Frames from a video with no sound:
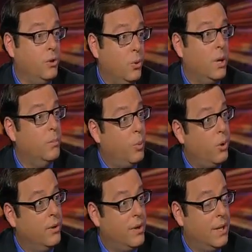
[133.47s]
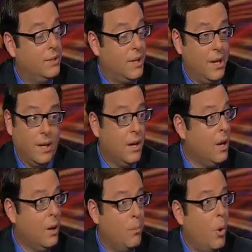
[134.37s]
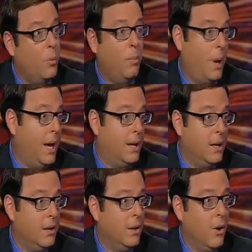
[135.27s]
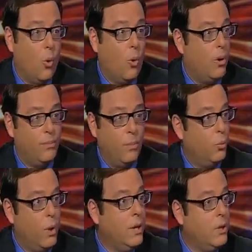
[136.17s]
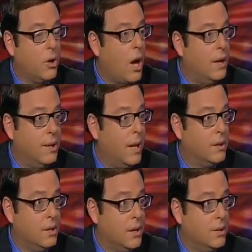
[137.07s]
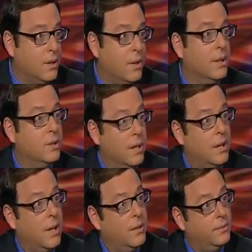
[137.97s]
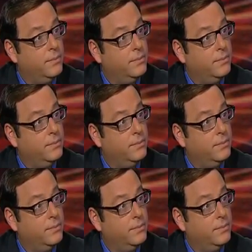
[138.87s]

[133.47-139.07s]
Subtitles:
you're doing important things like mobile banking or reading your contacts list and things like that.